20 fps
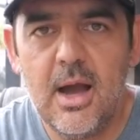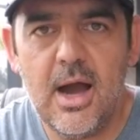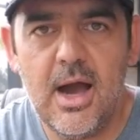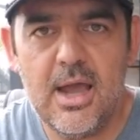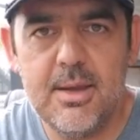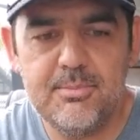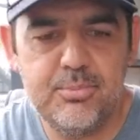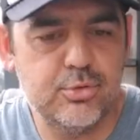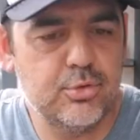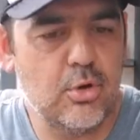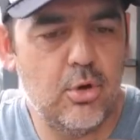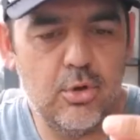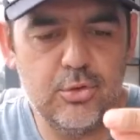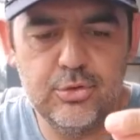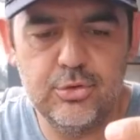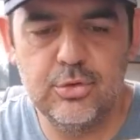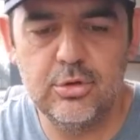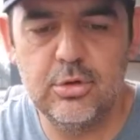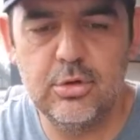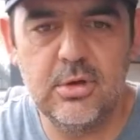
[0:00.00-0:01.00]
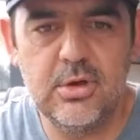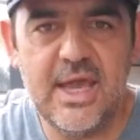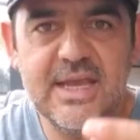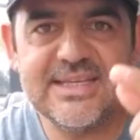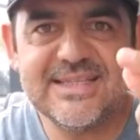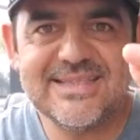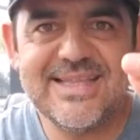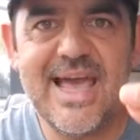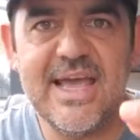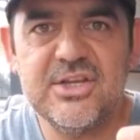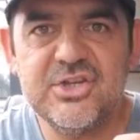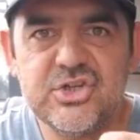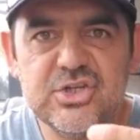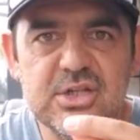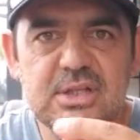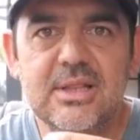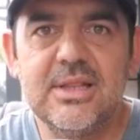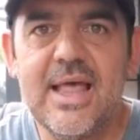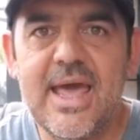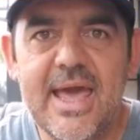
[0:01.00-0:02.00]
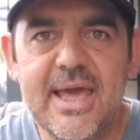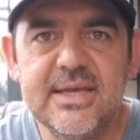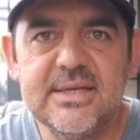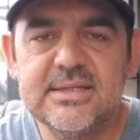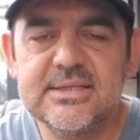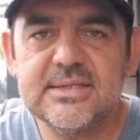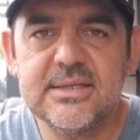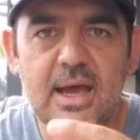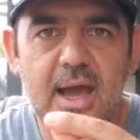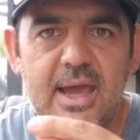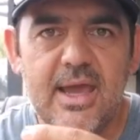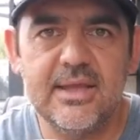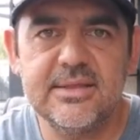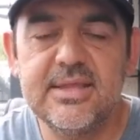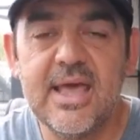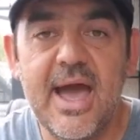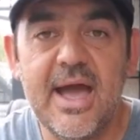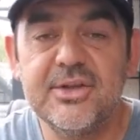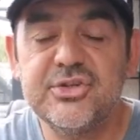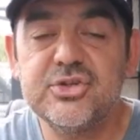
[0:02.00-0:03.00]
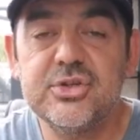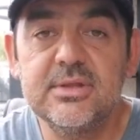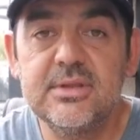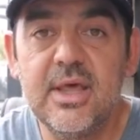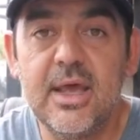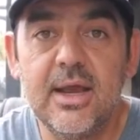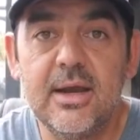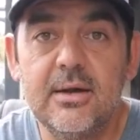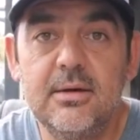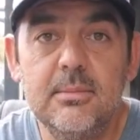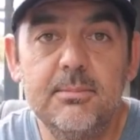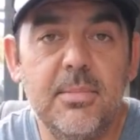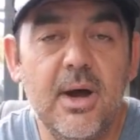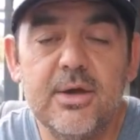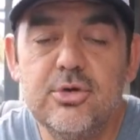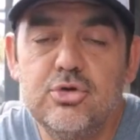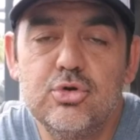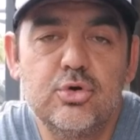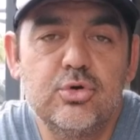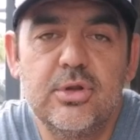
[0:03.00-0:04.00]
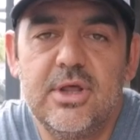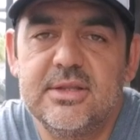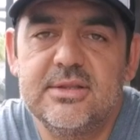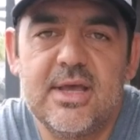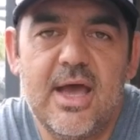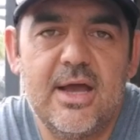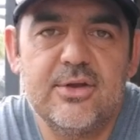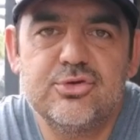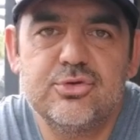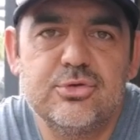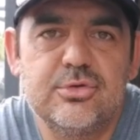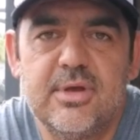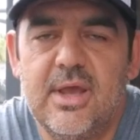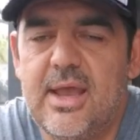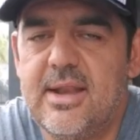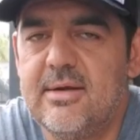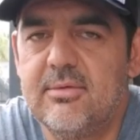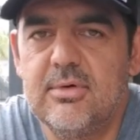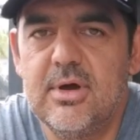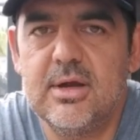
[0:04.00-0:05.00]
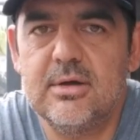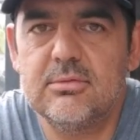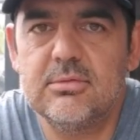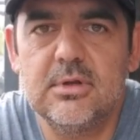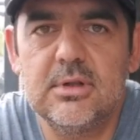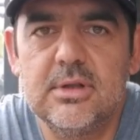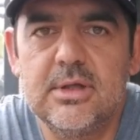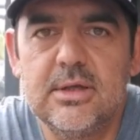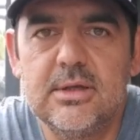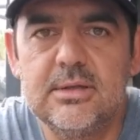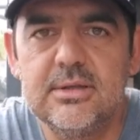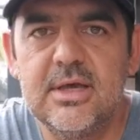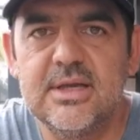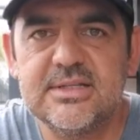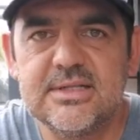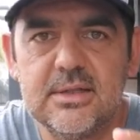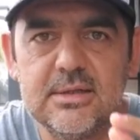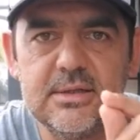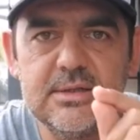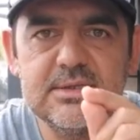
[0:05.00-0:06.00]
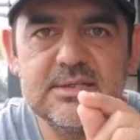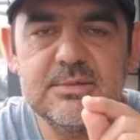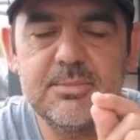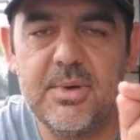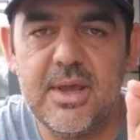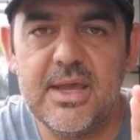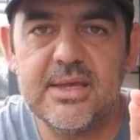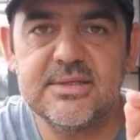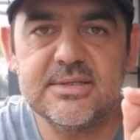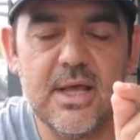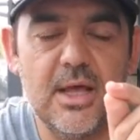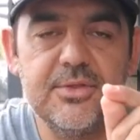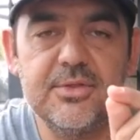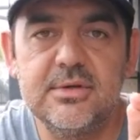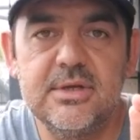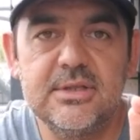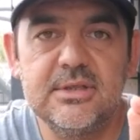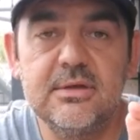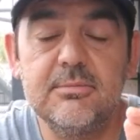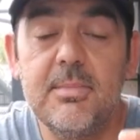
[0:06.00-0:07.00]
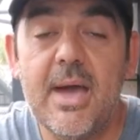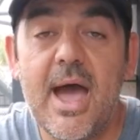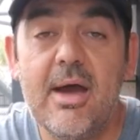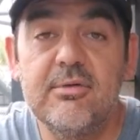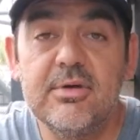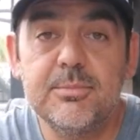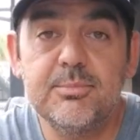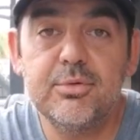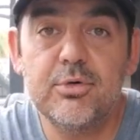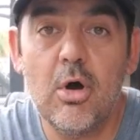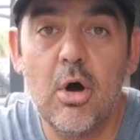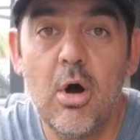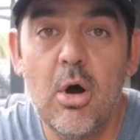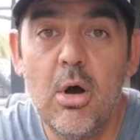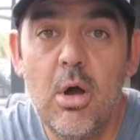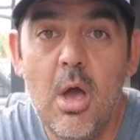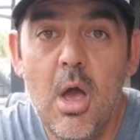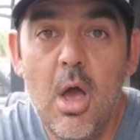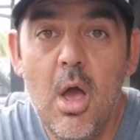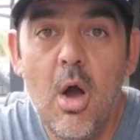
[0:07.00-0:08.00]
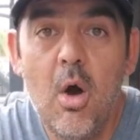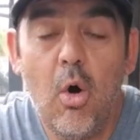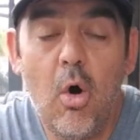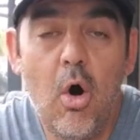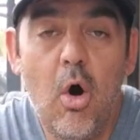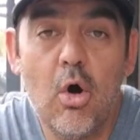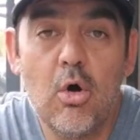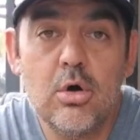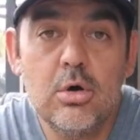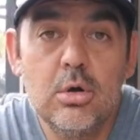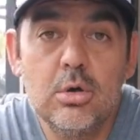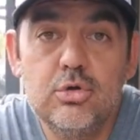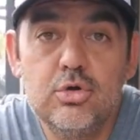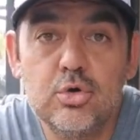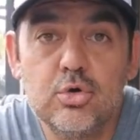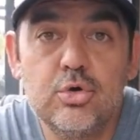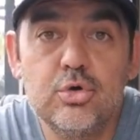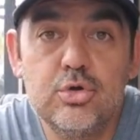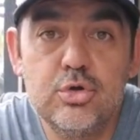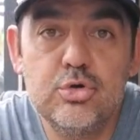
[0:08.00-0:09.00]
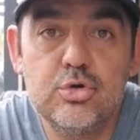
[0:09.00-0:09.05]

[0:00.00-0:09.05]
I put on the extension legs, I attach it there, but you could attach it to anywhere really. There's a little space underneath the Mavic Pro, or you could